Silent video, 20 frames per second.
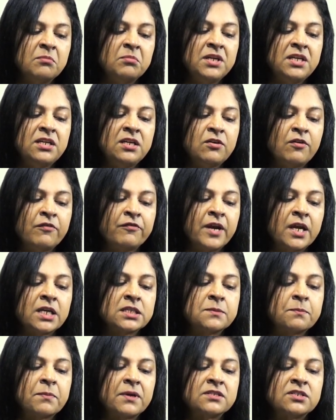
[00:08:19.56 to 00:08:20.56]
meaning of
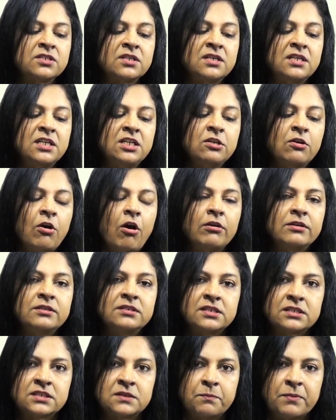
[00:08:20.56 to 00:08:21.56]
expression in
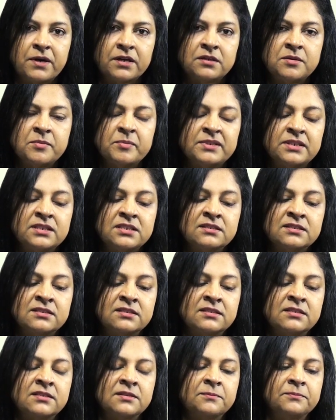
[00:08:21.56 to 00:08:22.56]
context
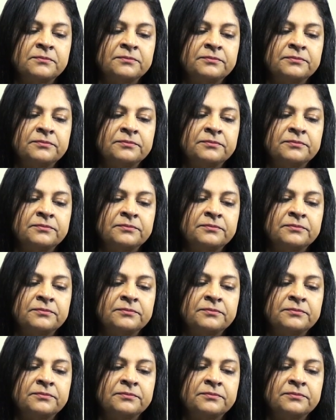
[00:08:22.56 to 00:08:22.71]
pragmatics.